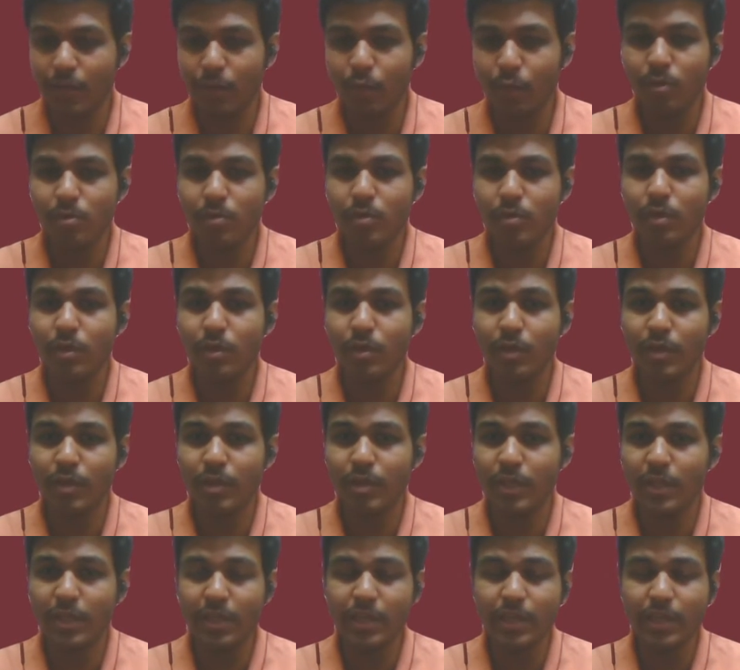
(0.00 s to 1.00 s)

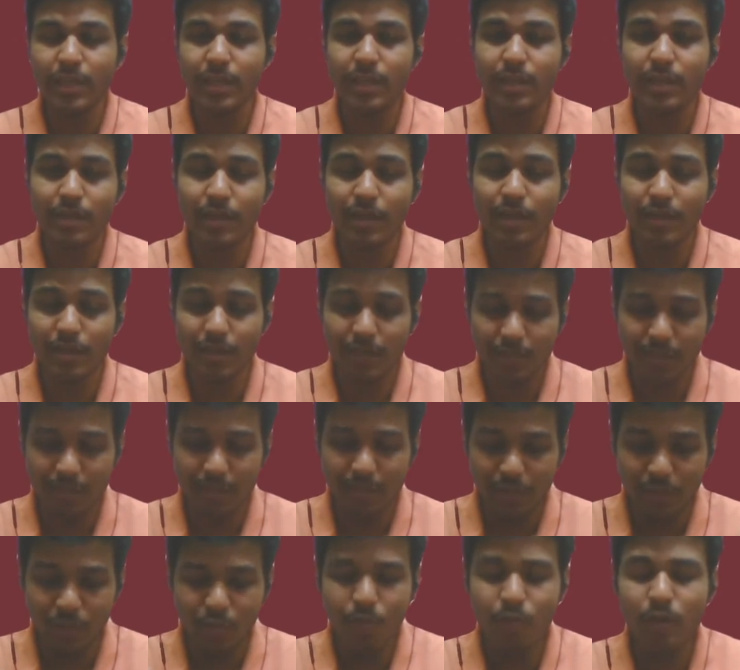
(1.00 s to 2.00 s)
He didn't,
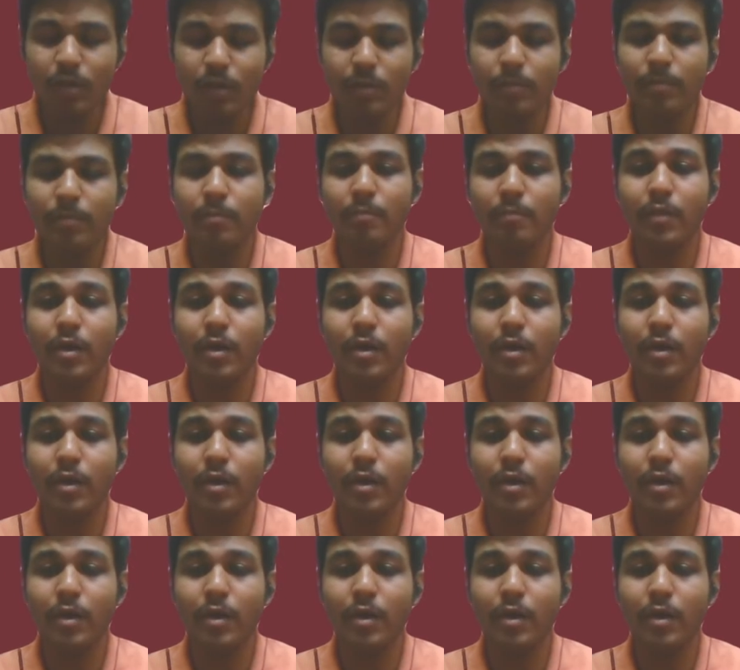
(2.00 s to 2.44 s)
he couldn't